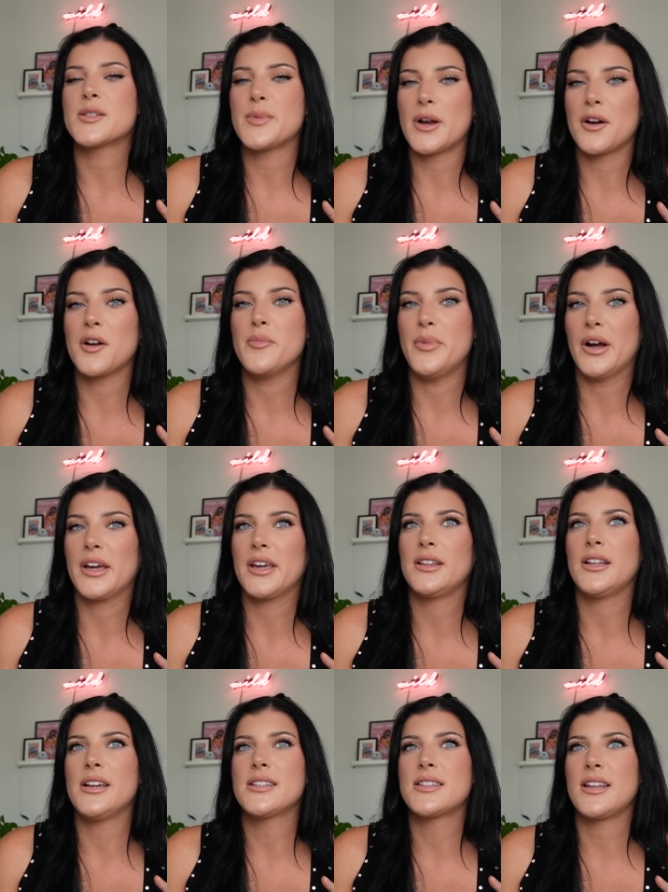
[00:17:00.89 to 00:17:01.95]
it's been on a bucket
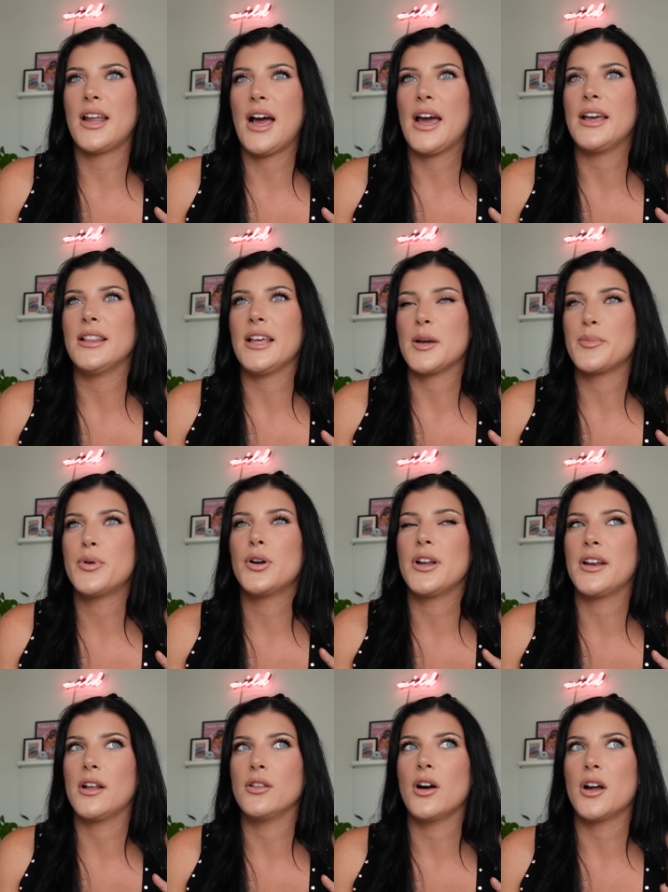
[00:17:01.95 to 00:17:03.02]
list and I like put
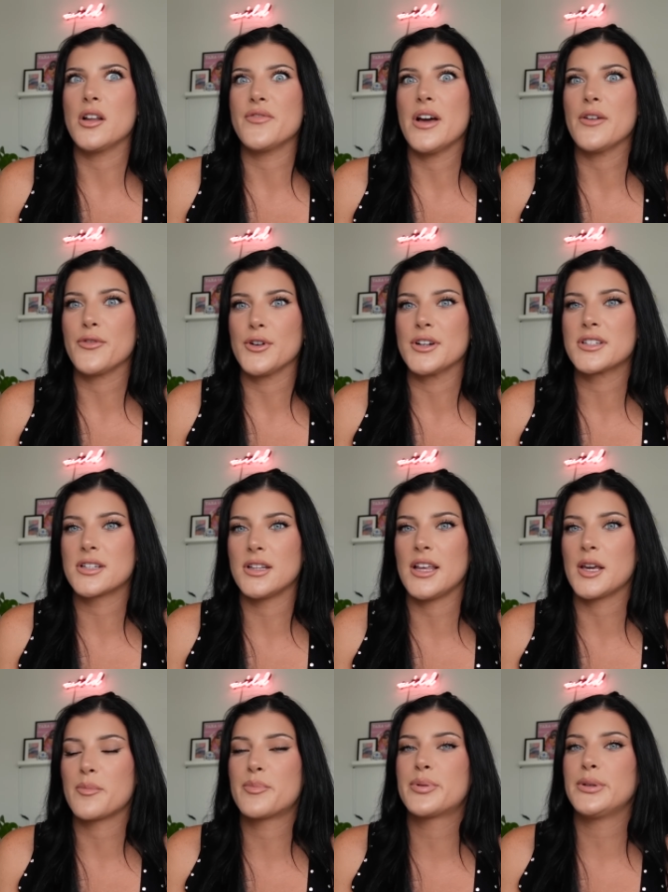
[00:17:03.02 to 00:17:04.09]
in a lot of effort to
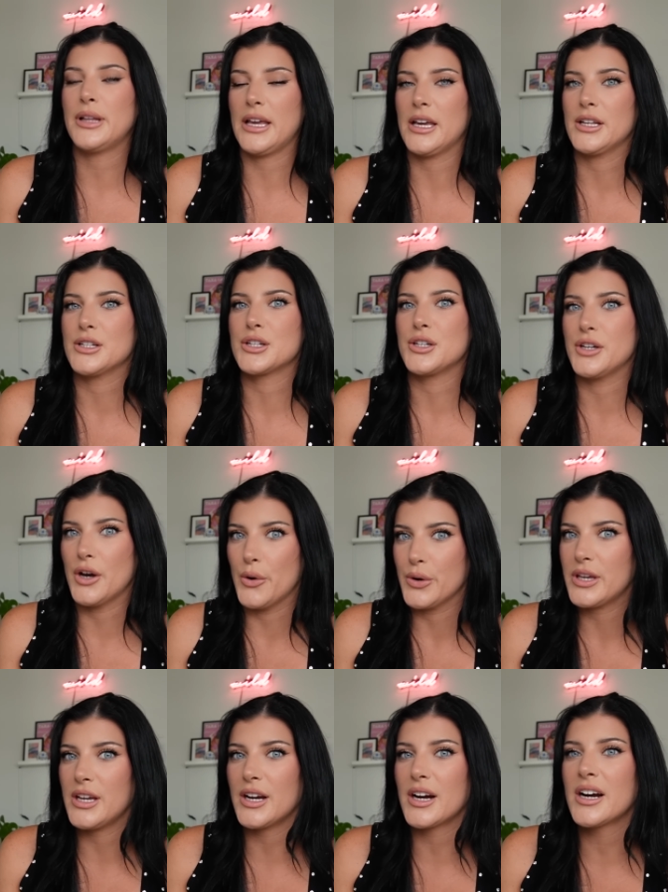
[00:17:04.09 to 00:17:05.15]
like plan to go
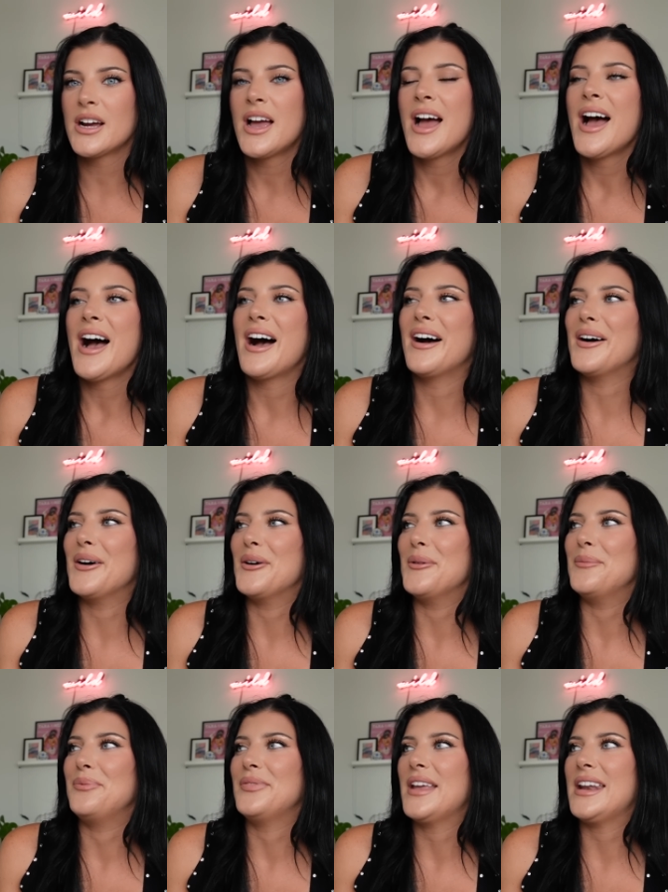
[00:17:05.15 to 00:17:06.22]
here
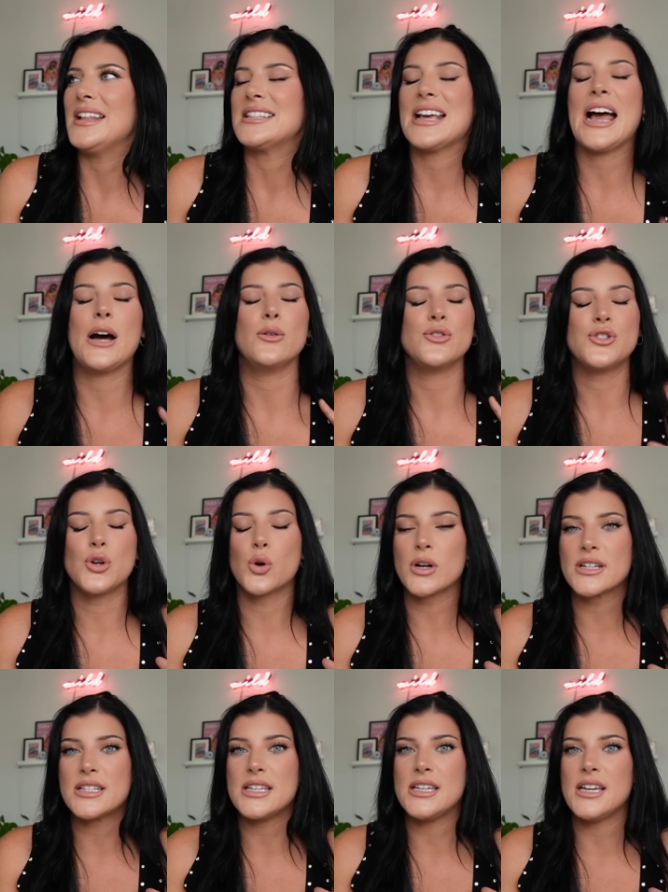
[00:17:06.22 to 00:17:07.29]
um, and it's
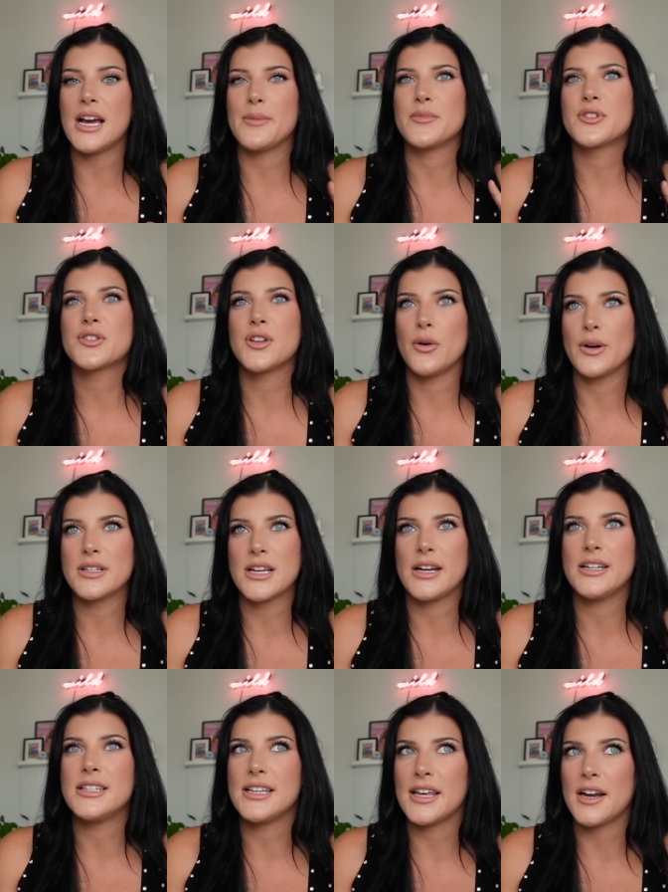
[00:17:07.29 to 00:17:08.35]
outdoorsy I'm so
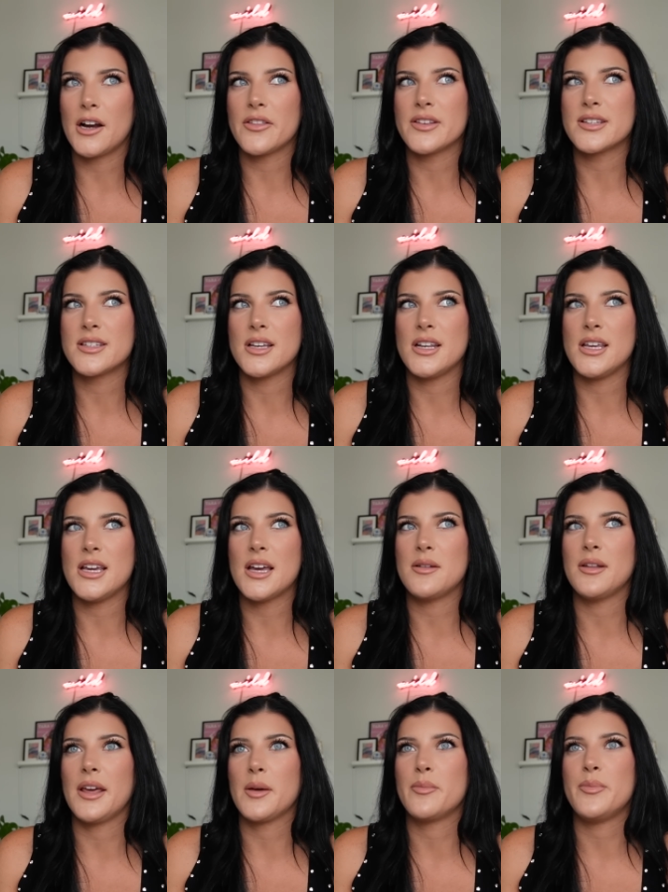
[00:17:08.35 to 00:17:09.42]
excited to get out of the city and
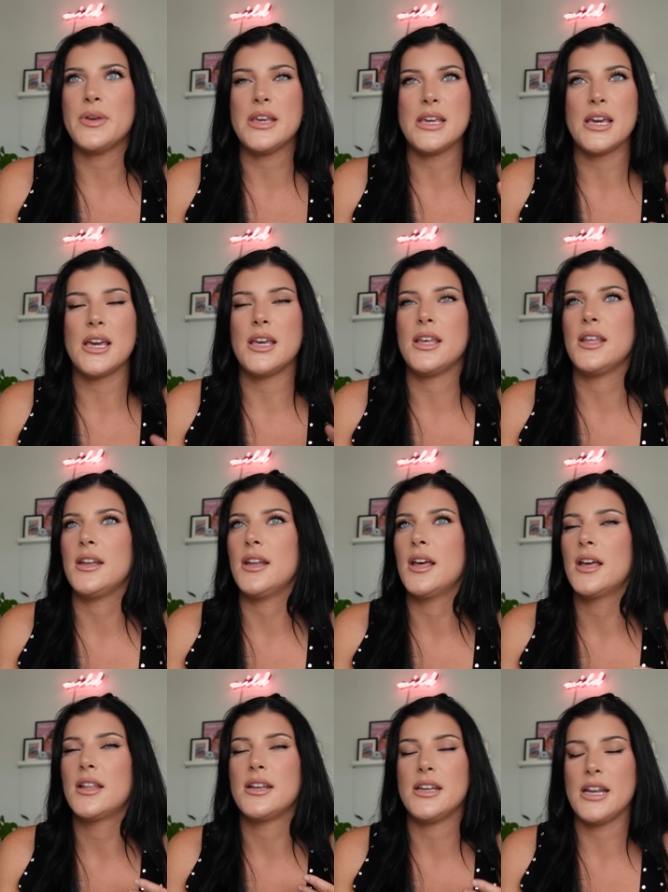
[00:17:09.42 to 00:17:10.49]
like be in
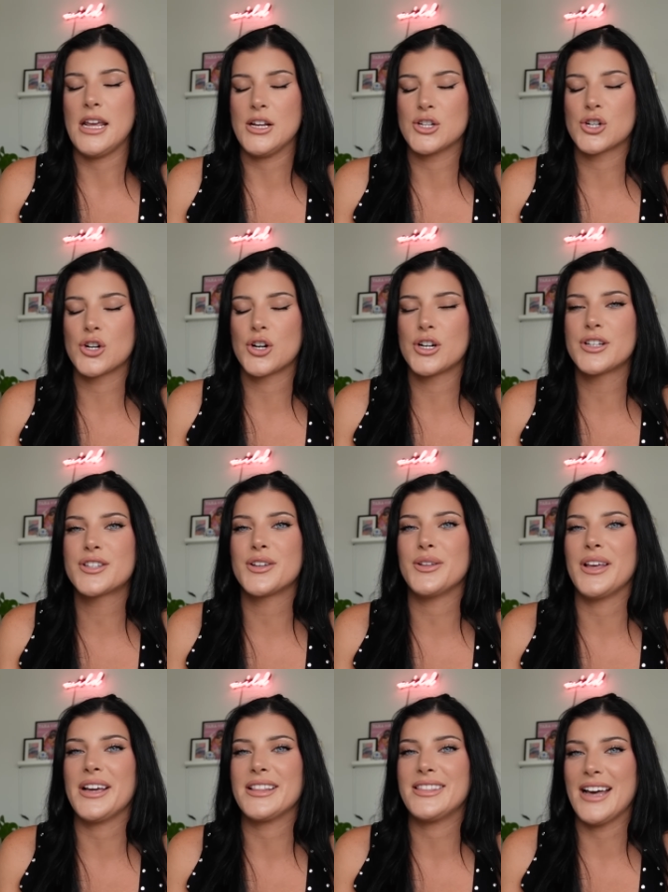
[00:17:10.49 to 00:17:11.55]
nature so
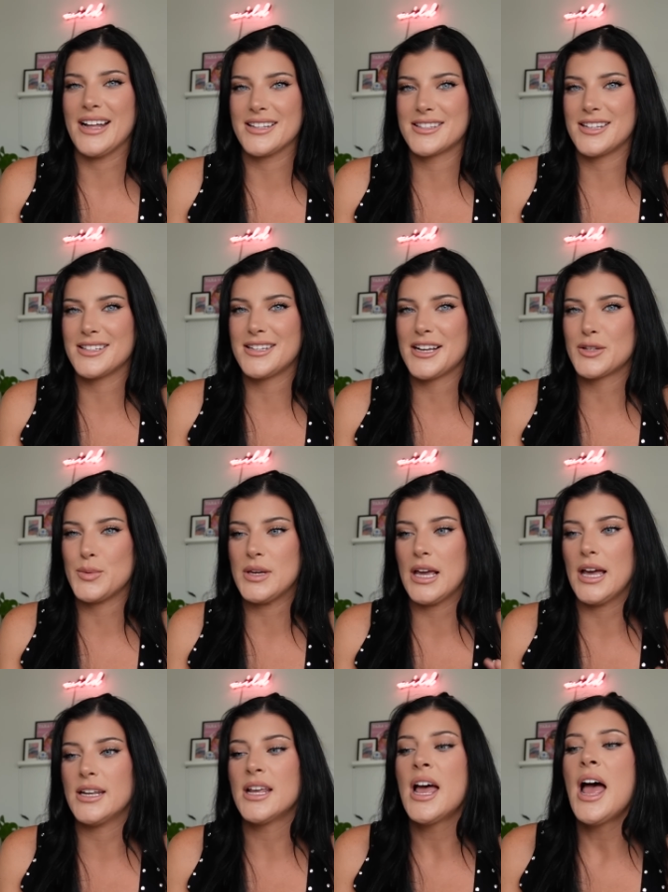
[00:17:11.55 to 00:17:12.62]
like that's this next
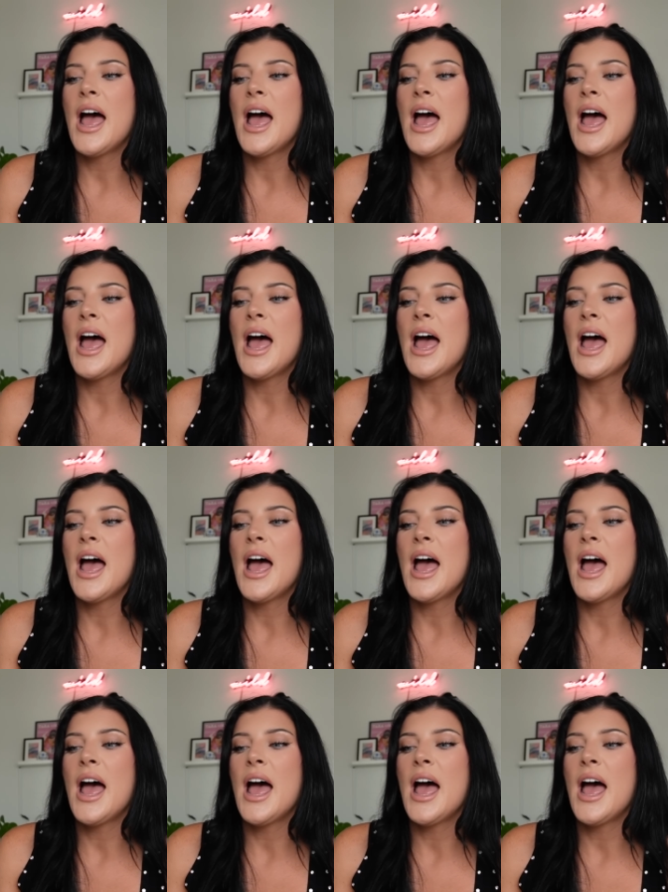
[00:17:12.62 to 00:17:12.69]
weekend